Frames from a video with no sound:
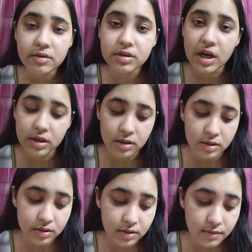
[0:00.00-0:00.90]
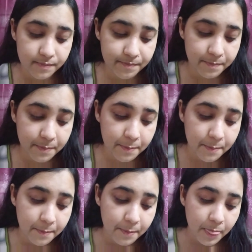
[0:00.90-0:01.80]
articles?
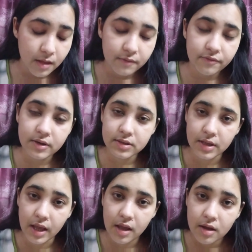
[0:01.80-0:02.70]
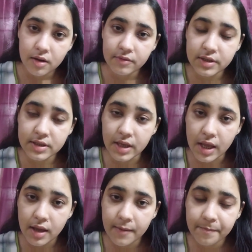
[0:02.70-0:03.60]
First say, we
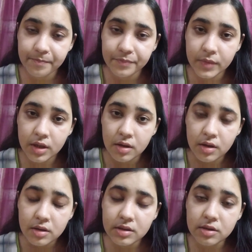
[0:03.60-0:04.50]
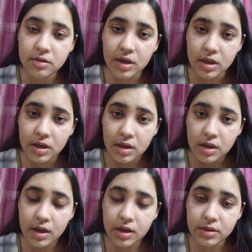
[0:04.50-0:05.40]
say, sugar
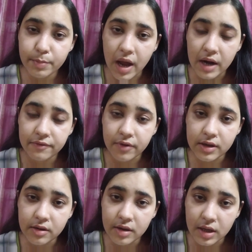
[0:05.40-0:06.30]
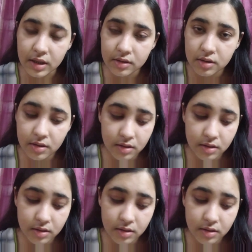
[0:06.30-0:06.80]
is bad for your health.